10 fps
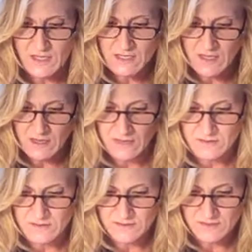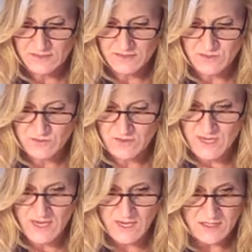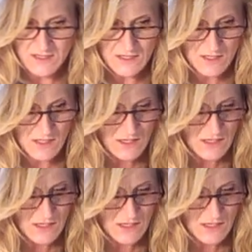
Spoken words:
Yeah, let's do that.